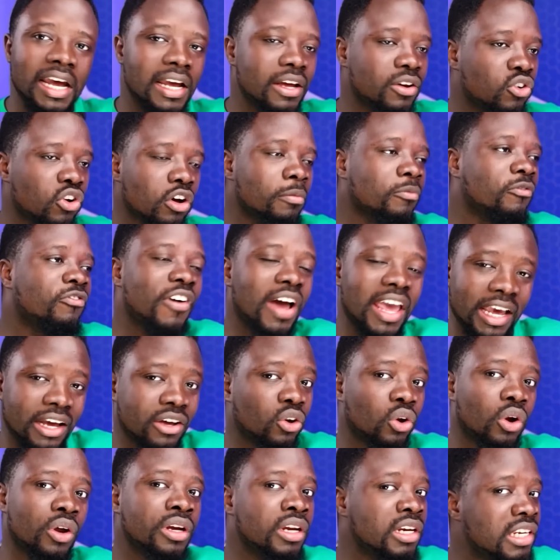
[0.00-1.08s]
I know,
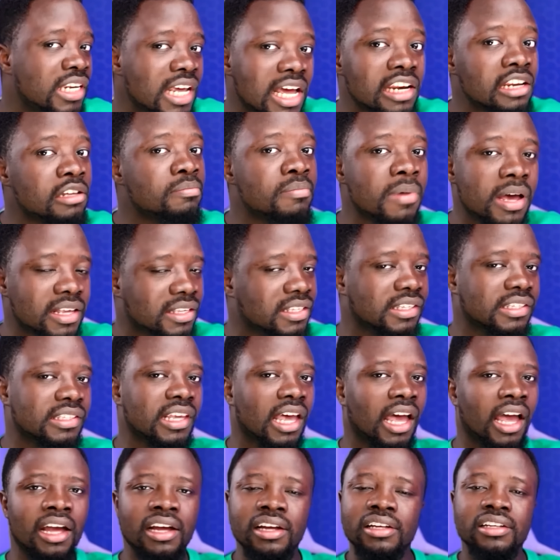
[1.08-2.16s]
Michael on a daily basis,
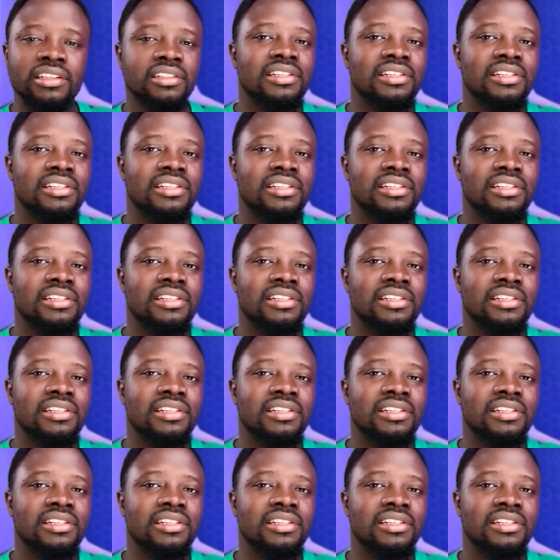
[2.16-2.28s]
sir.